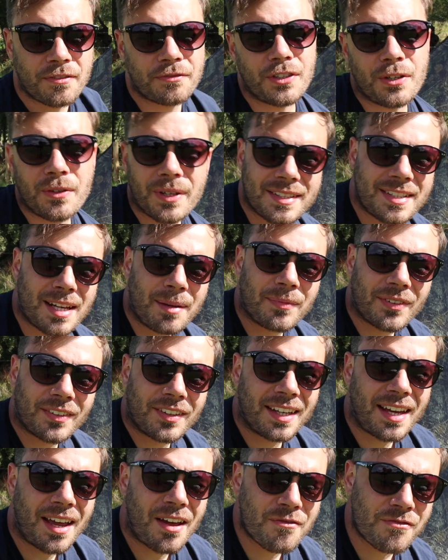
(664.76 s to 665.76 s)
a few attempts
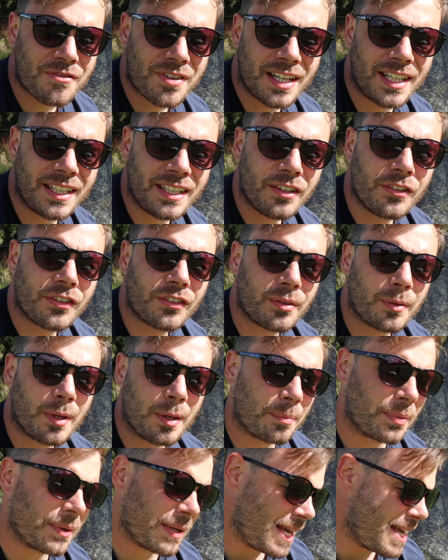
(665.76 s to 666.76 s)
to get really used to
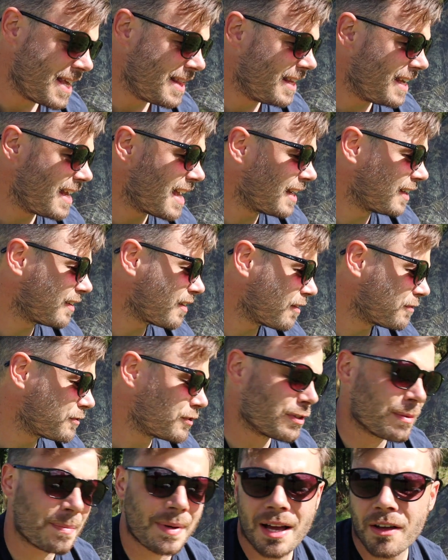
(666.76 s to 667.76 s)
it, but in the end,
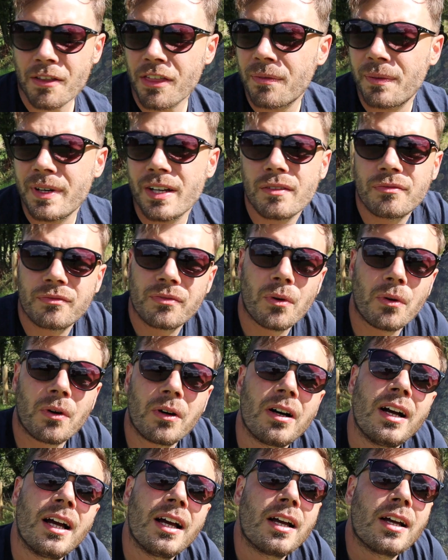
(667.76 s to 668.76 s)
after about 3 or
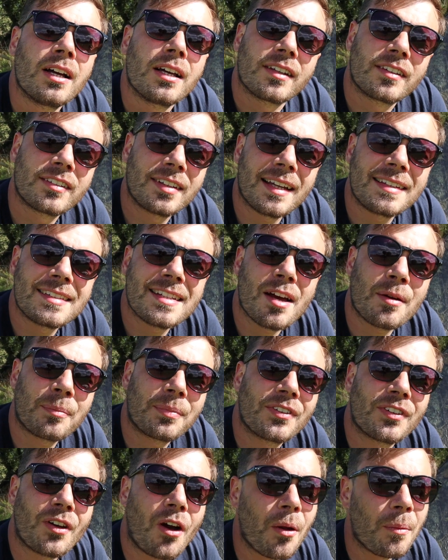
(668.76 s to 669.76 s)
4
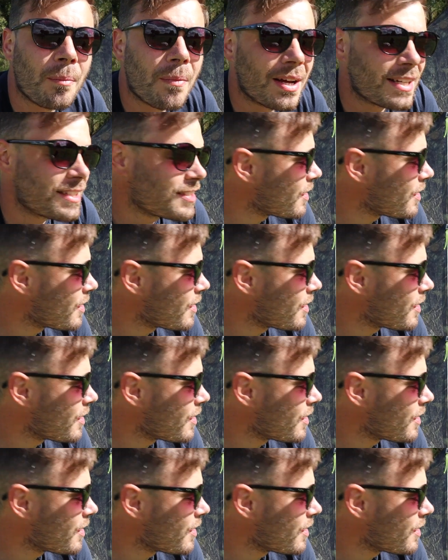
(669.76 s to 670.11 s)
setups on my